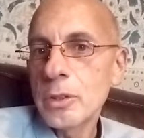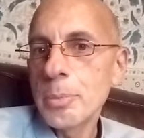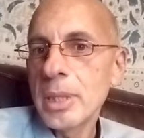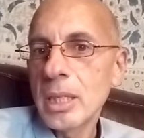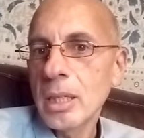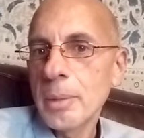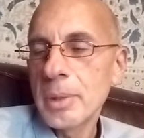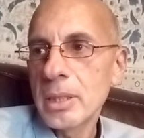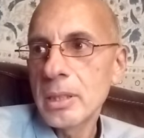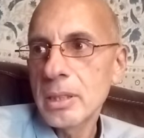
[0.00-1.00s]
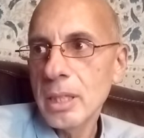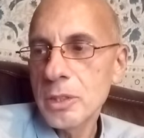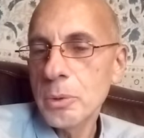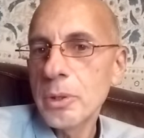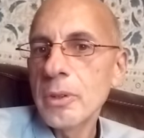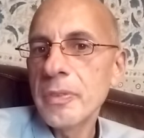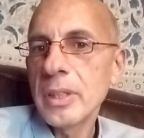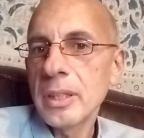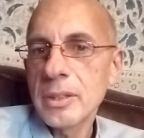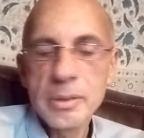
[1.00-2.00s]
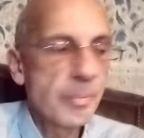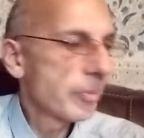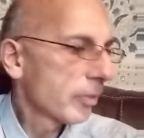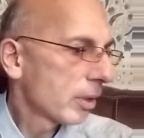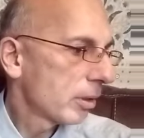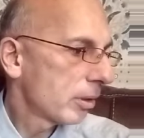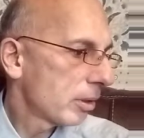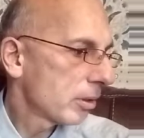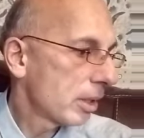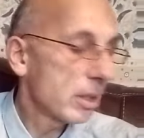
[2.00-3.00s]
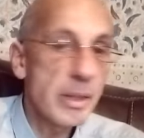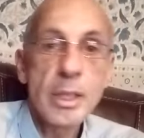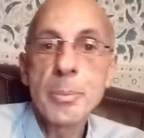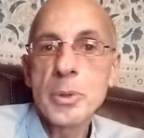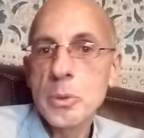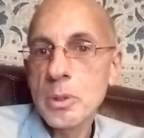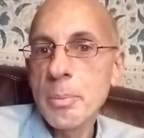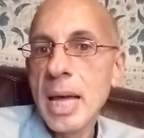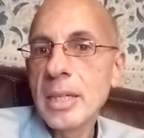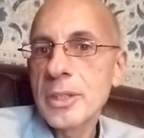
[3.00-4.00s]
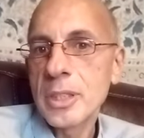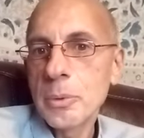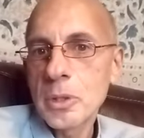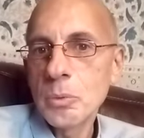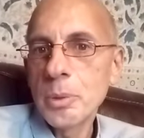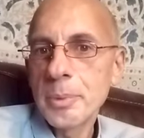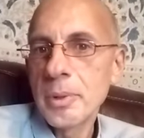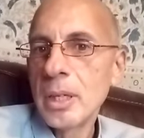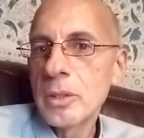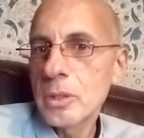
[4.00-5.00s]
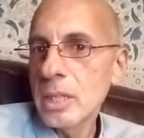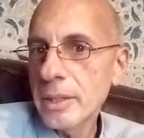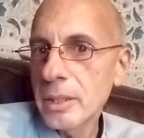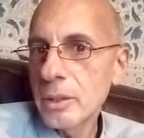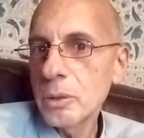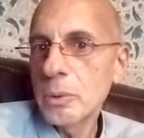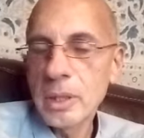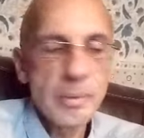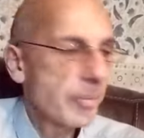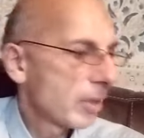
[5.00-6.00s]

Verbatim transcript: to become in touch with her feelings. And the therapist was a man and she was a woman. So it's nothing to do with